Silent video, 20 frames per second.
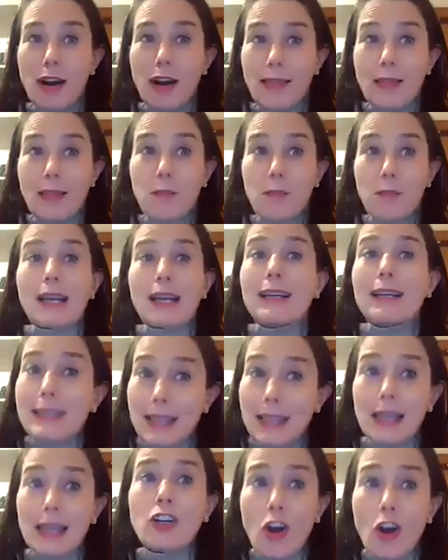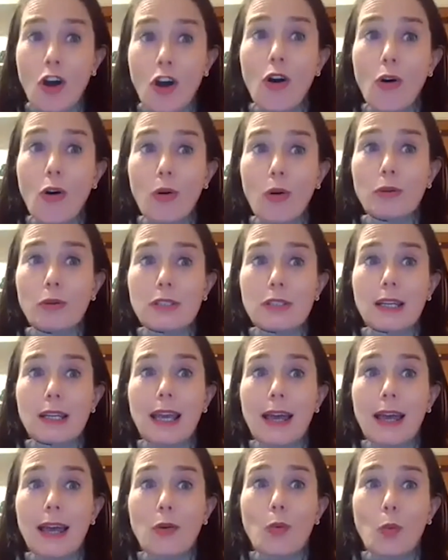And because they know to
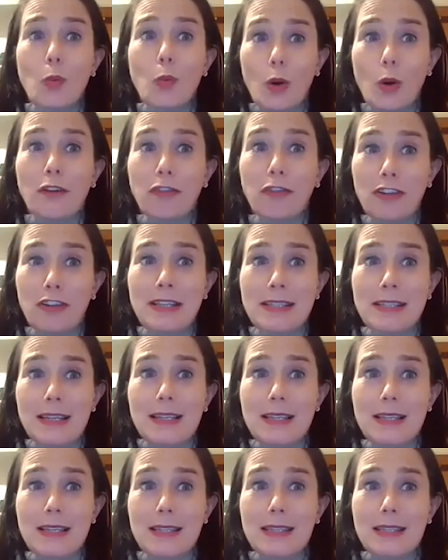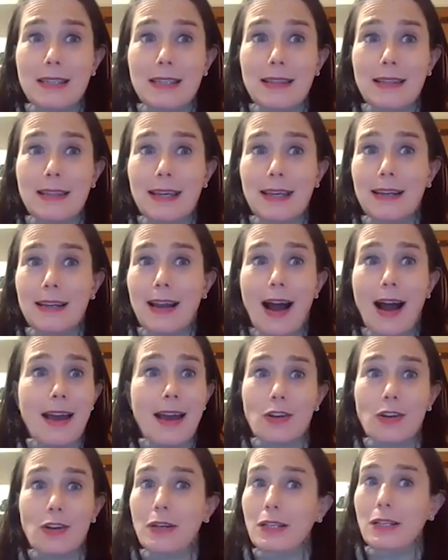get work visas that
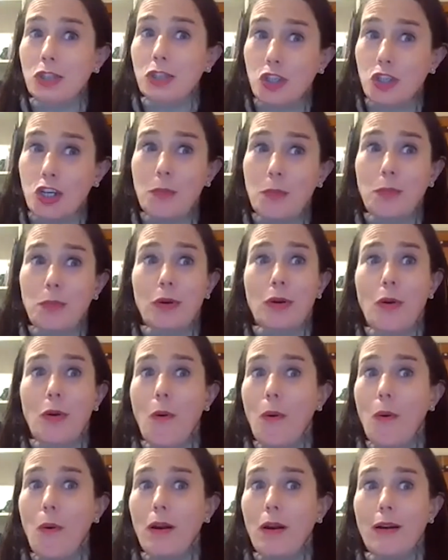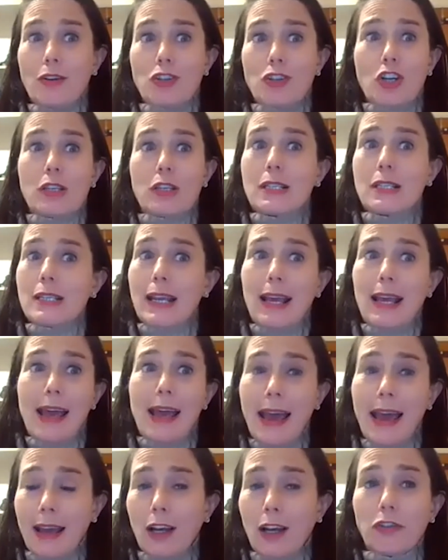either it's cheaper or just a
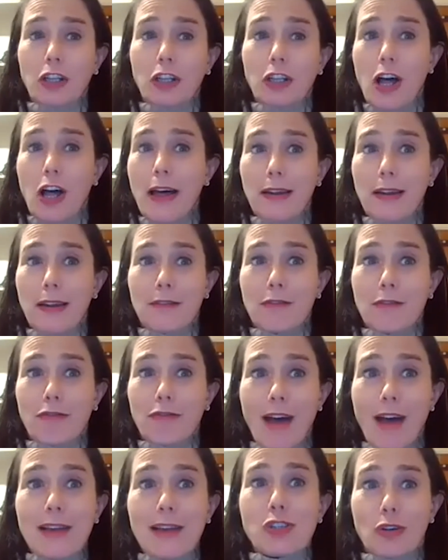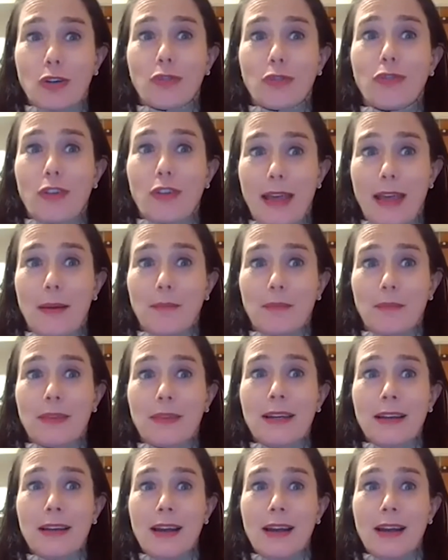heck of a lot faster for them.